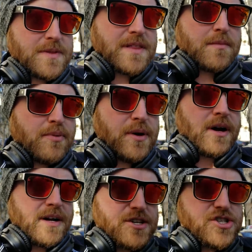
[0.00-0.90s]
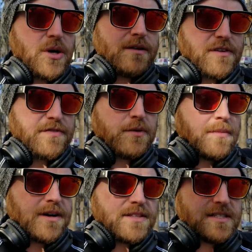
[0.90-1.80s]
that they put on a show every few
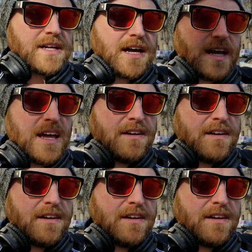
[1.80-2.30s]
months and I